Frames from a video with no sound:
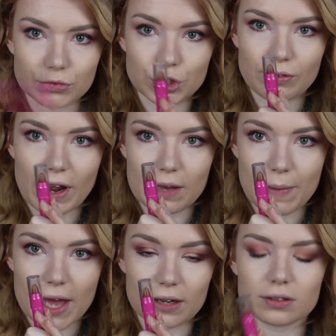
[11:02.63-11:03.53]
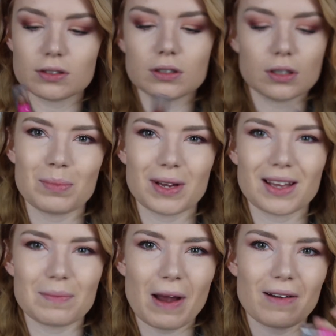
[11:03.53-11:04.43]
Do recommend.
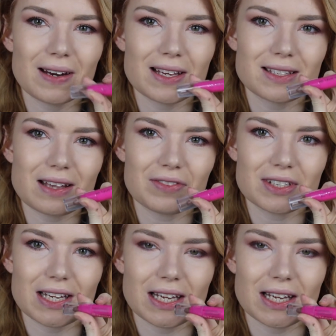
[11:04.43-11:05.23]
But apparently it's £17.